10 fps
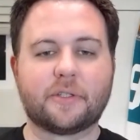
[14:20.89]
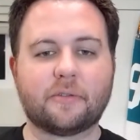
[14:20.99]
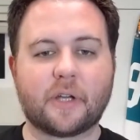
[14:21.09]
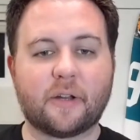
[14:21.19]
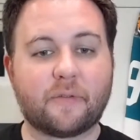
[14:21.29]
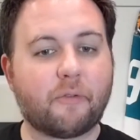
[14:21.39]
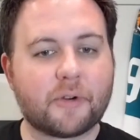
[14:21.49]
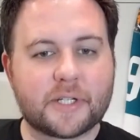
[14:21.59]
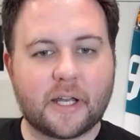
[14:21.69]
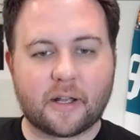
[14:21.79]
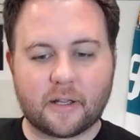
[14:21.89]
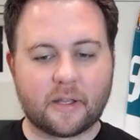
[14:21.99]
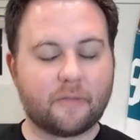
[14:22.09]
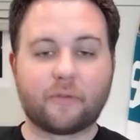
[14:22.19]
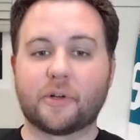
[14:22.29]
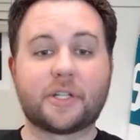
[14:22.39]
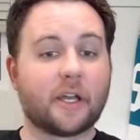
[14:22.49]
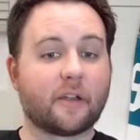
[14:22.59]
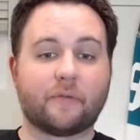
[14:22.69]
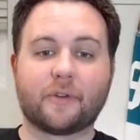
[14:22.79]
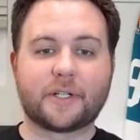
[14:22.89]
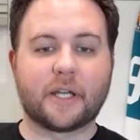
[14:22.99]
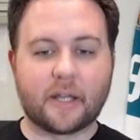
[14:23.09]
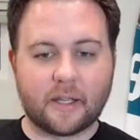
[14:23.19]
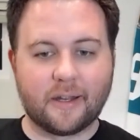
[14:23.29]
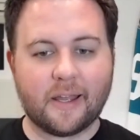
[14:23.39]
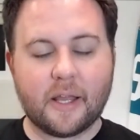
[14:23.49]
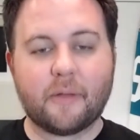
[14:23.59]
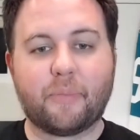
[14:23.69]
to kind of forecheck and forecheck and forecheck and